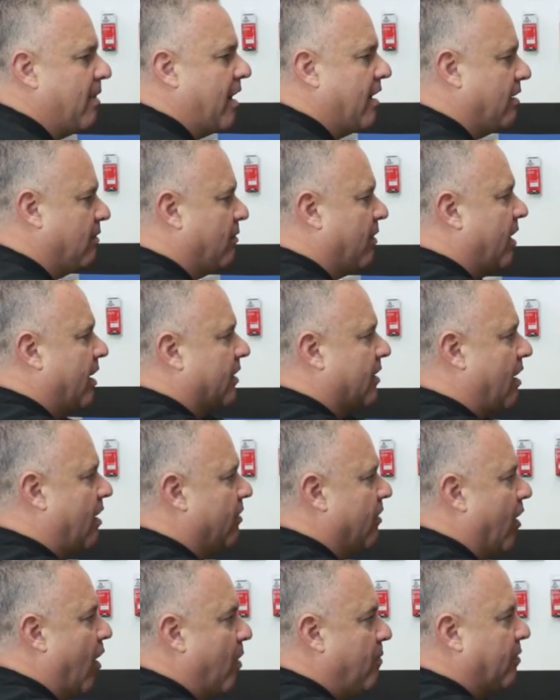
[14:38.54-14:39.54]
out in what I
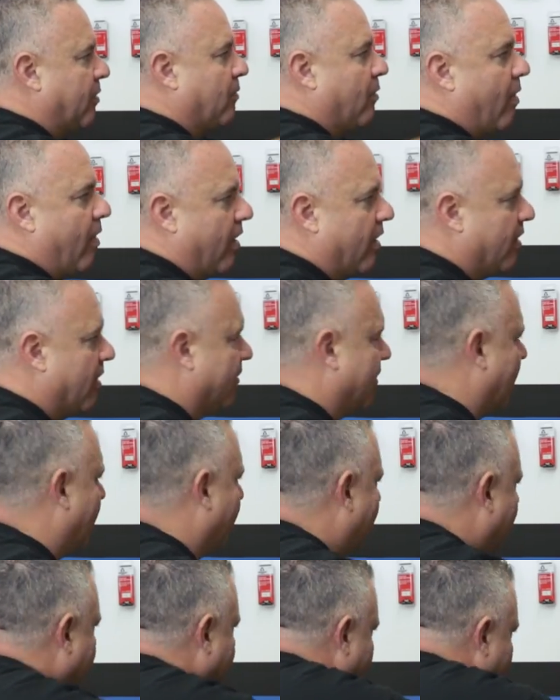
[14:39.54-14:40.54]
call the open waters. I
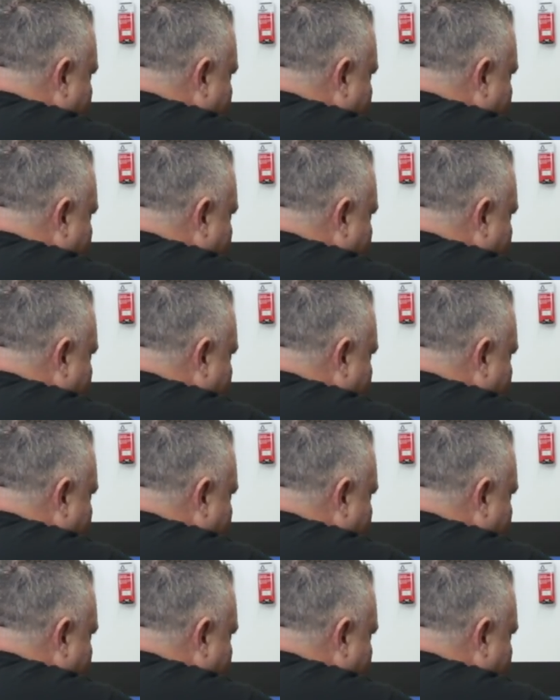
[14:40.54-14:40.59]
like to